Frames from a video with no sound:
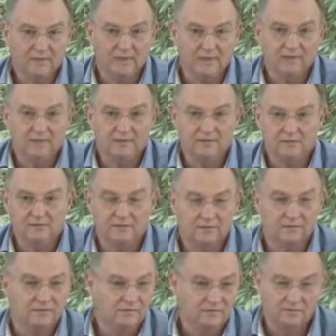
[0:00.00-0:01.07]
And
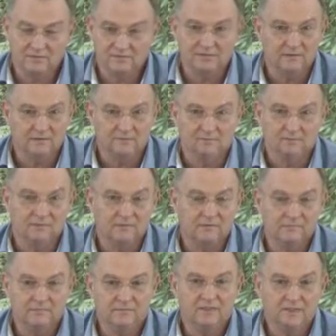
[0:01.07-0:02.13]
cotton needs uh,
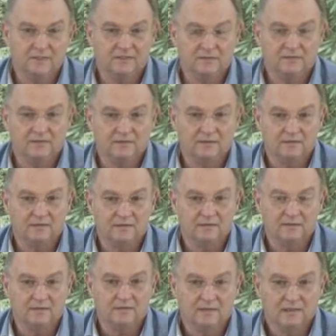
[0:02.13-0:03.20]
warm days, and
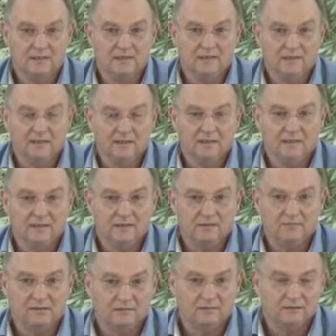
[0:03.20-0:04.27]
uh, uh
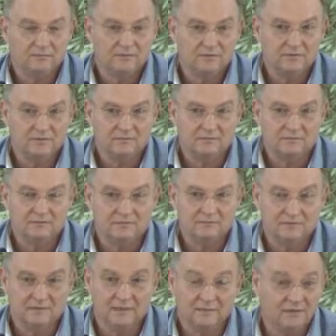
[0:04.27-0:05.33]
so that was a, uh,
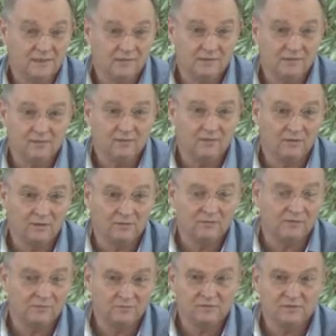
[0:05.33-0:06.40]
that's actually the
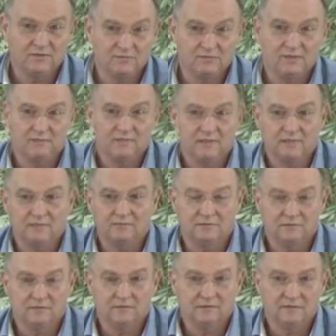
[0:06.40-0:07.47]
northernmost region where you can
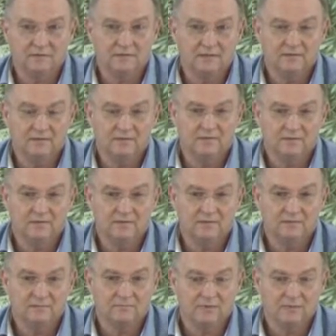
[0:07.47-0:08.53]
grow cotton, and uh,
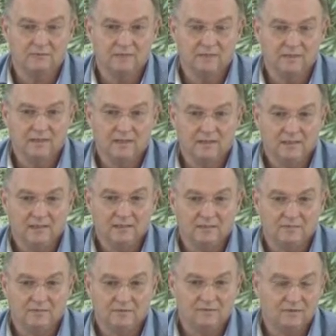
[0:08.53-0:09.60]
so it was it
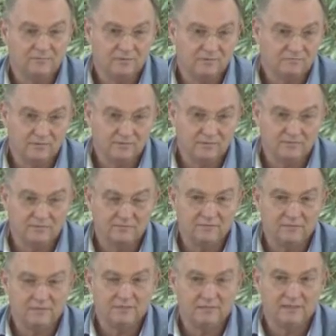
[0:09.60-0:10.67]
was very important for the Soviet
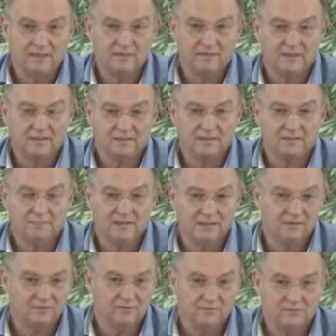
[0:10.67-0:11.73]
Union to have that. And
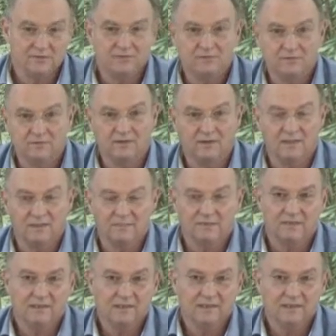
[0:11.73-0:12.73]
when the Soviet Union collapsed,